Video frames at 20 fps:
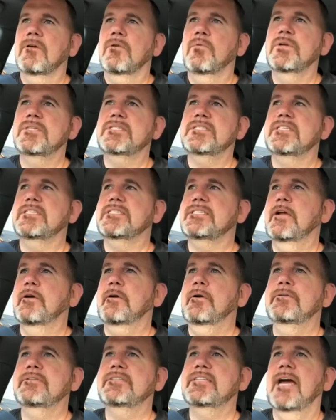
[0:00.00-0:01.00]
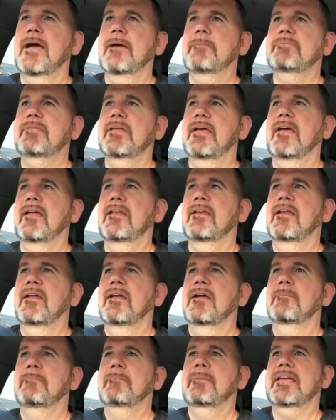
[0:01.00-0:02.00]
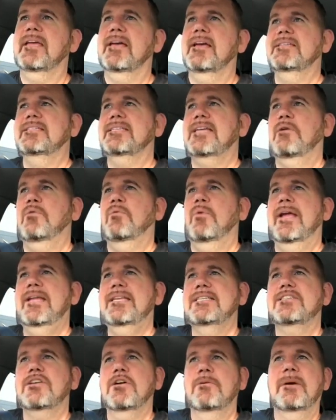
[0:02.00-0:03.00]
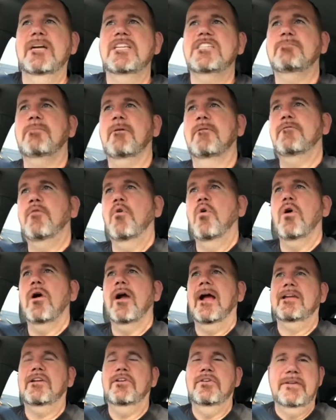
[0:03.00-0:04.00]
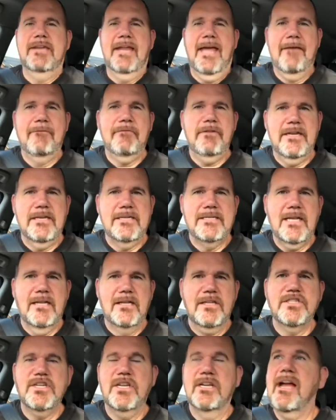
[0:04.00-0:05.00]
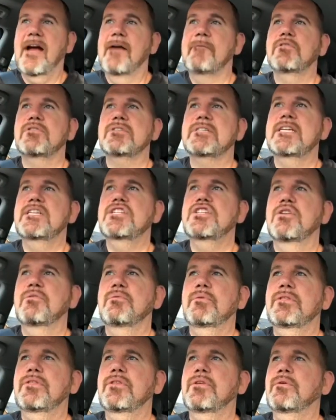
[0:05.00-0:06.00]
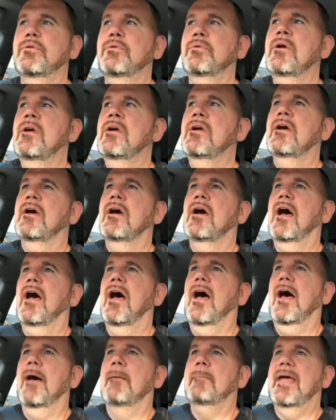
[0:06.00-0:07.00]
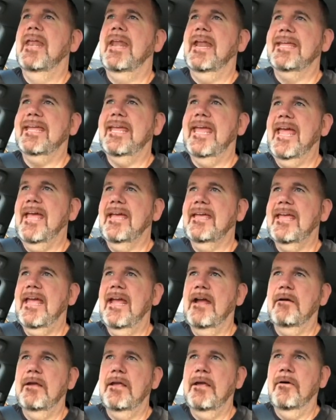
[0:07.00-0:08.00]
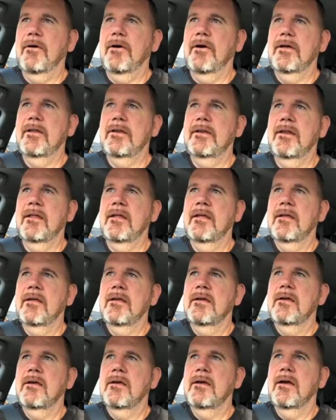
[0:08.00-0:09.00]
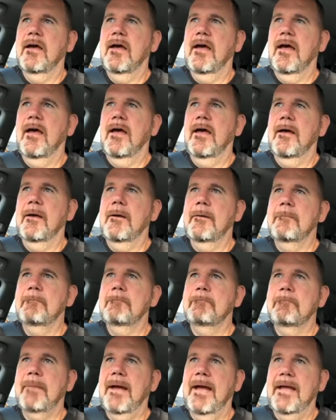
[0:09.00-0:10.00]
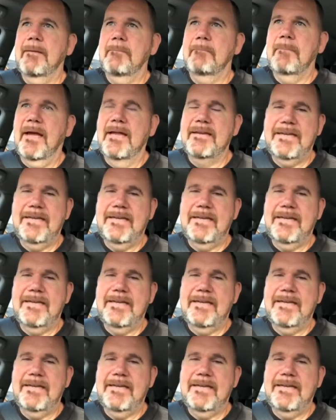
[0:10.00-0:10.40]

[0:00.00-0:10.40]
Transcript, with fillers: Was the stereotype that because I weighed so much before, I couldn't have an intelligent conversation with you, um, and I can't carry on uh, my my